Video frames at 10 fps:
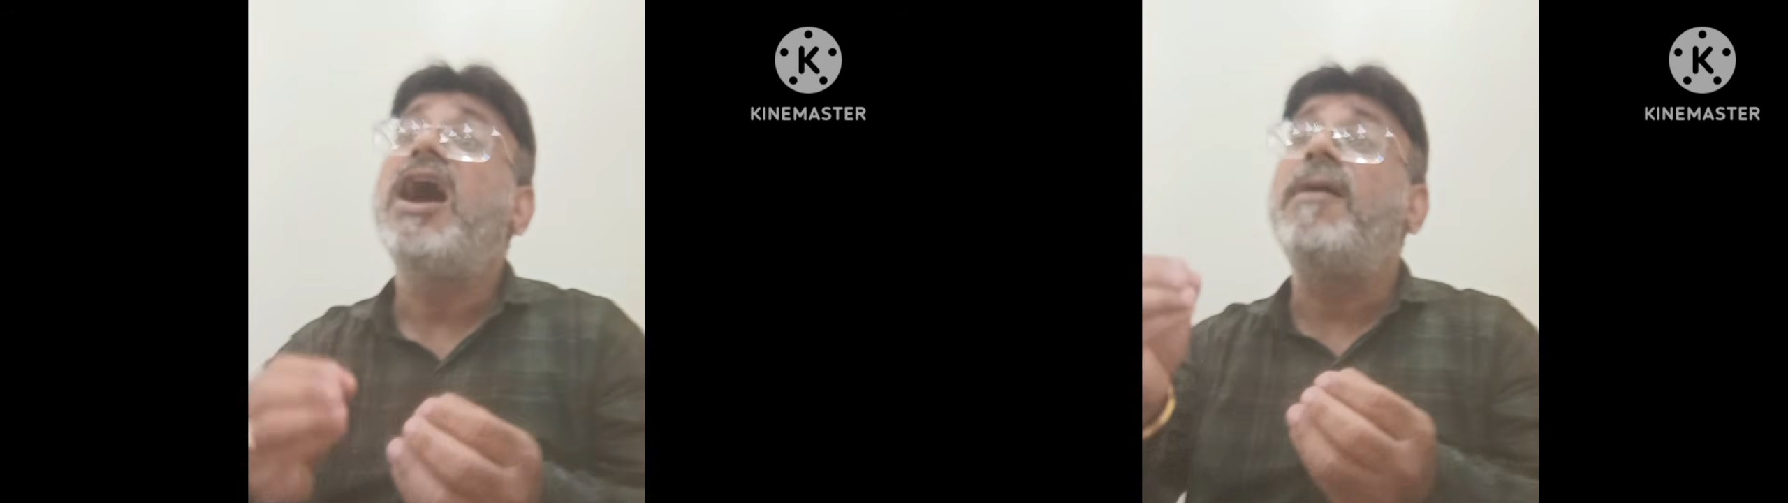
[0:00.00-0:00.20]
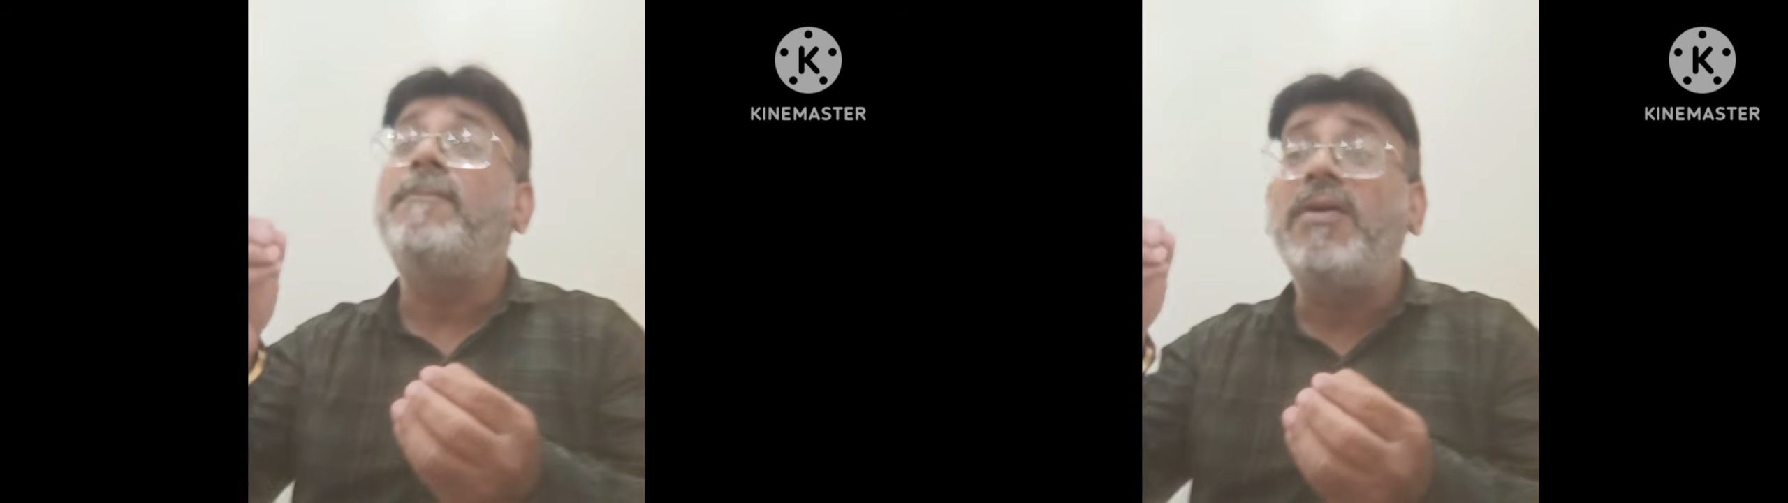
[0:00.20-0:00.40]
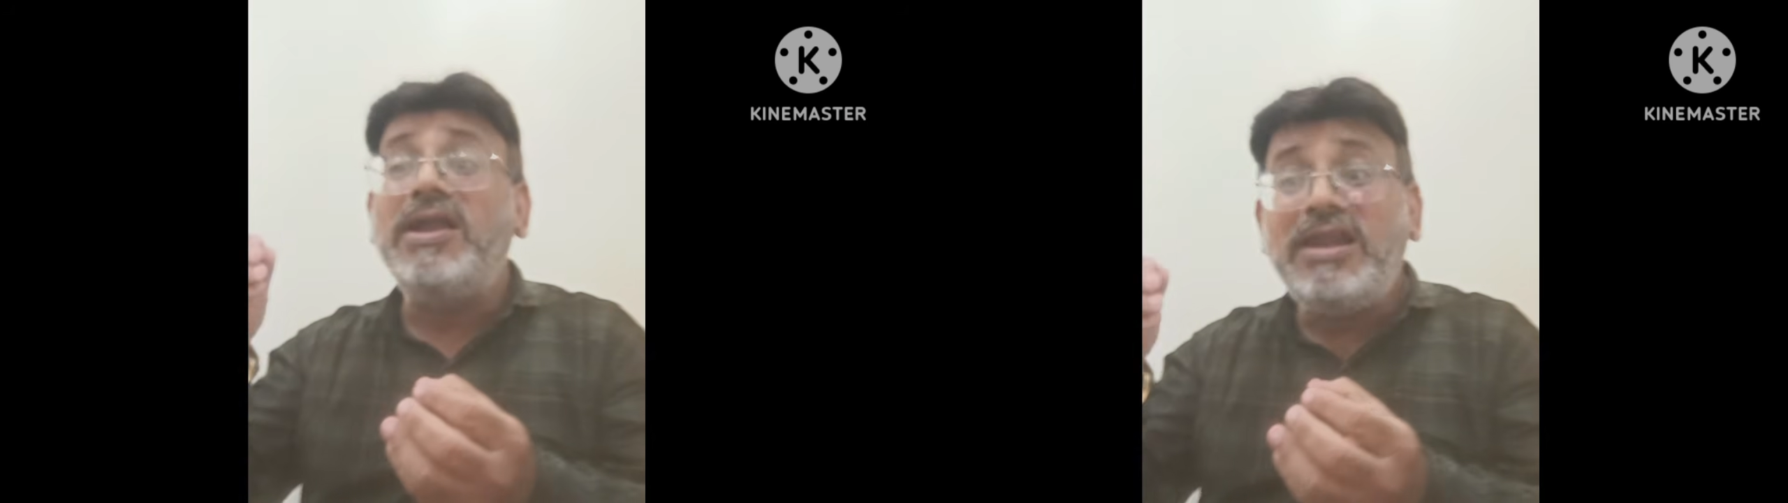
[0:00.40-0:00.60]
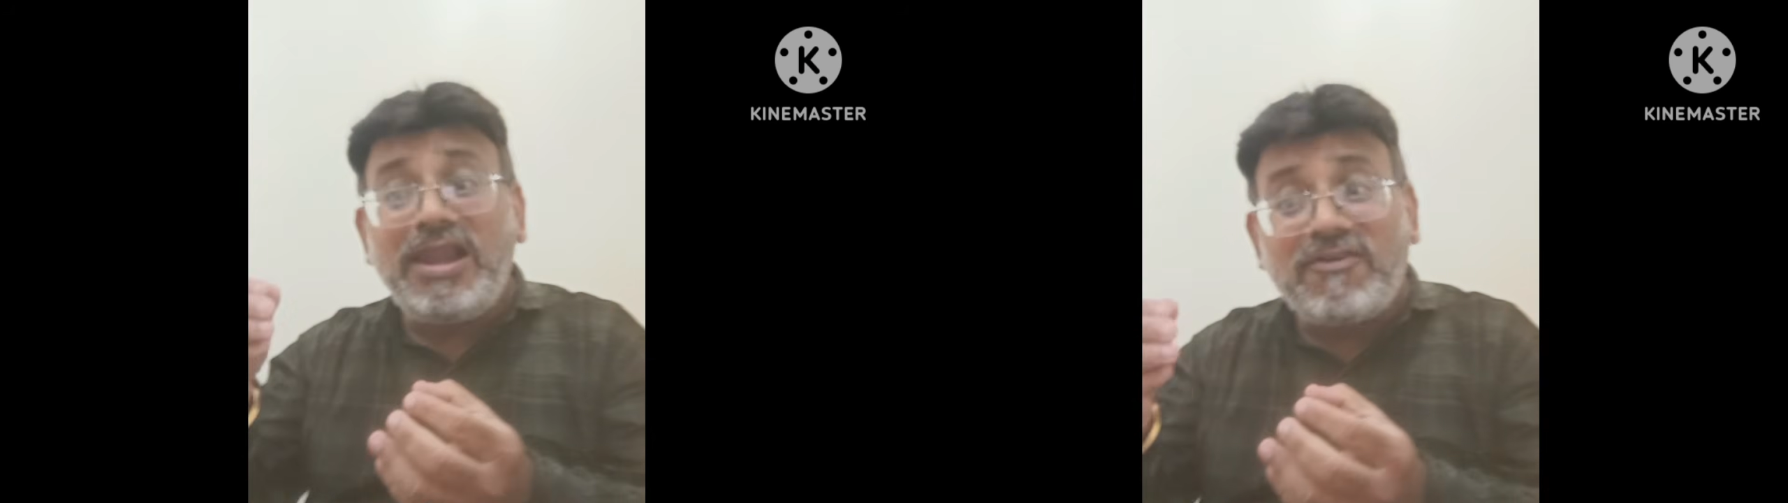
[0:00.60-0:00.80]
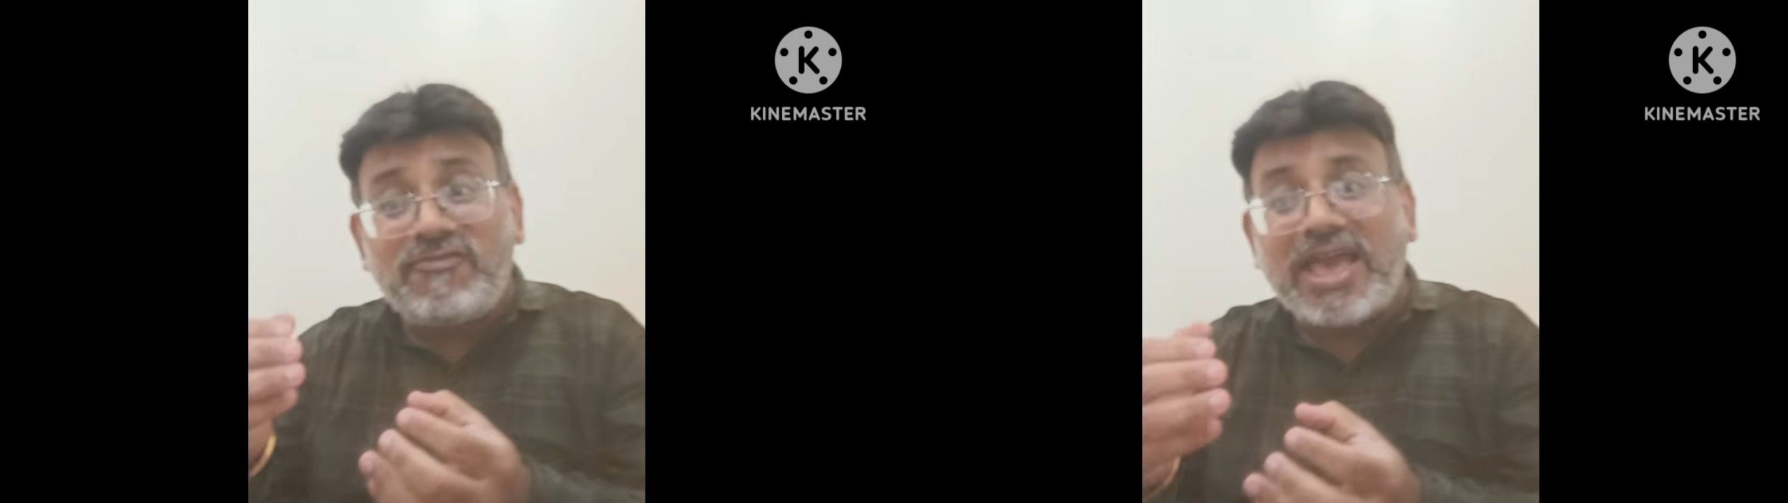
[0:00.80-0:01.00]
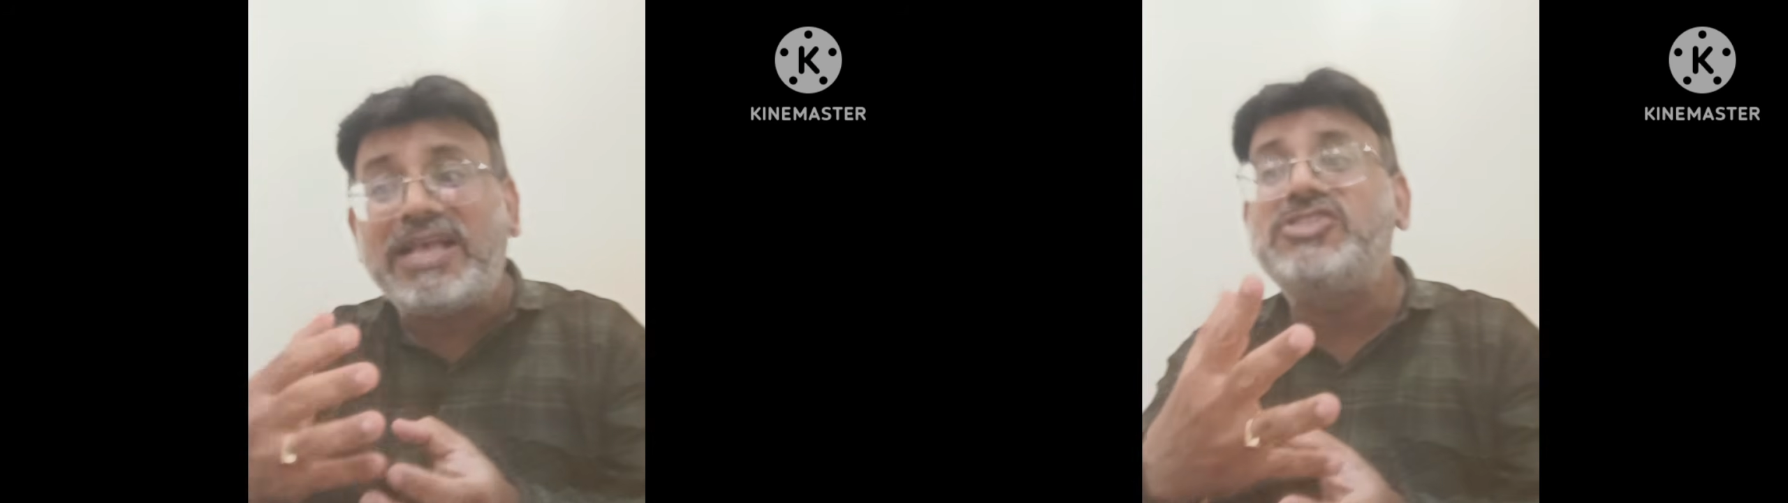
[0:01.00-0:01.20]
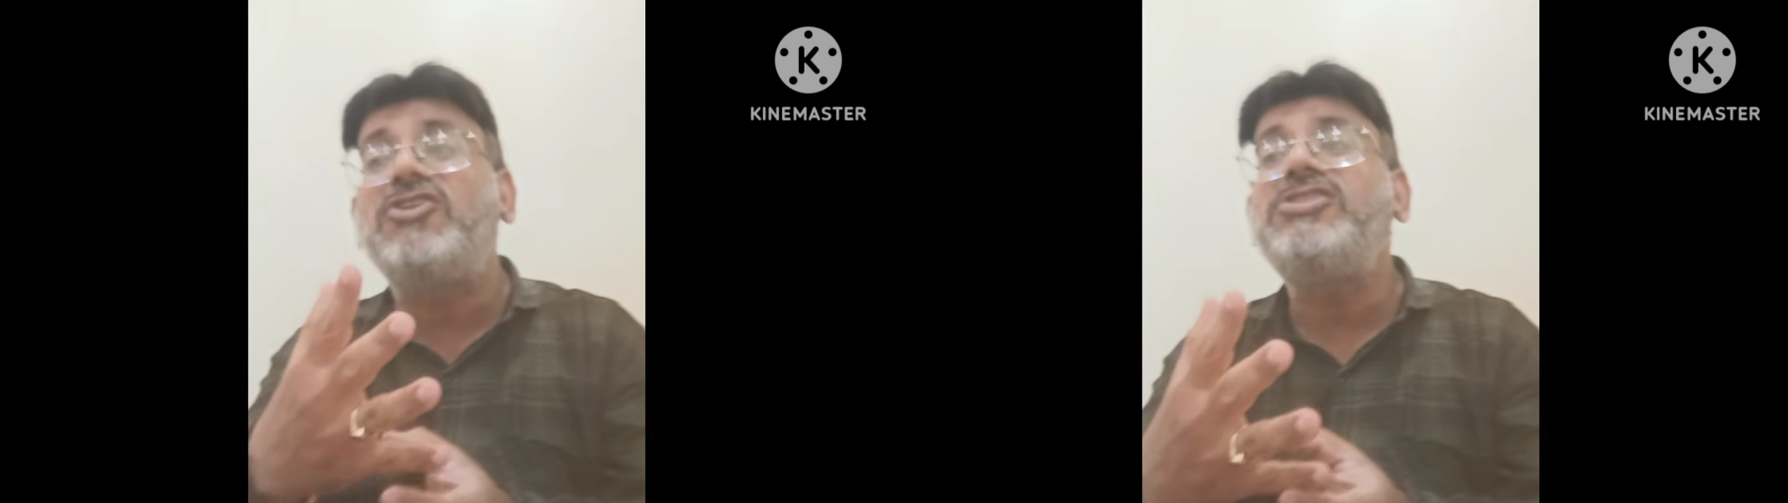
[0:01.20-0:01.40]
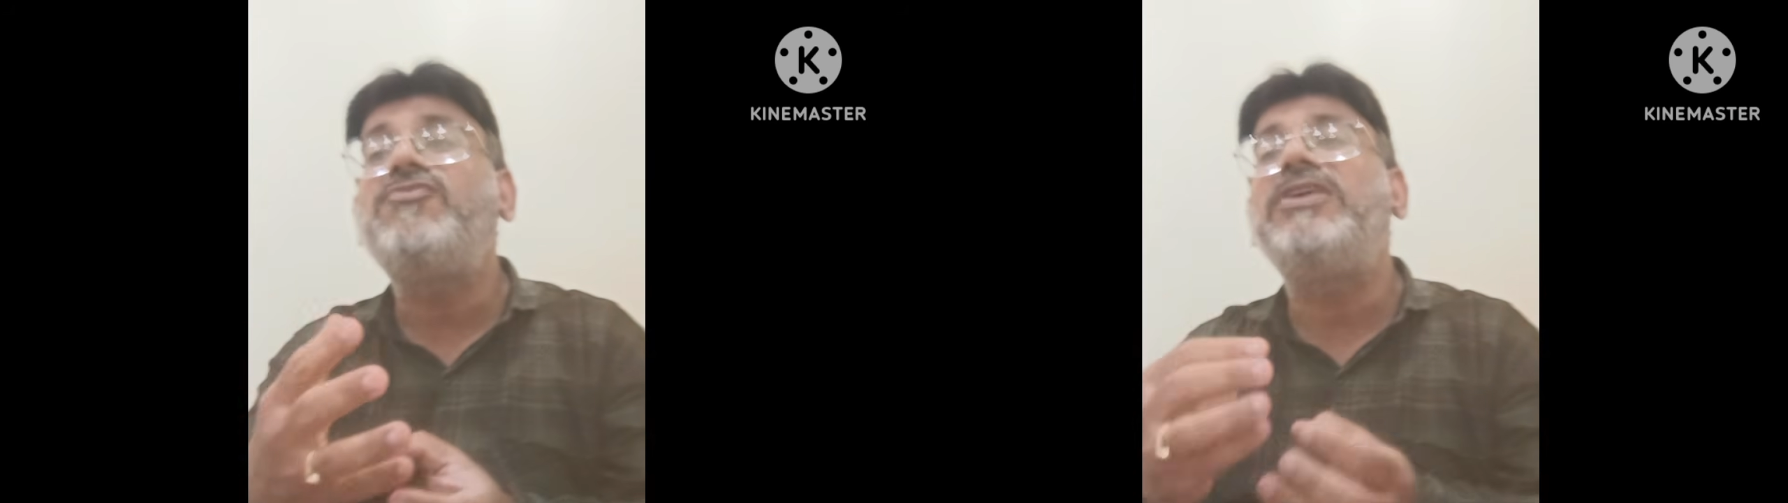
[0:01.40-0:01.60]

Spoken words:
a bundle of axons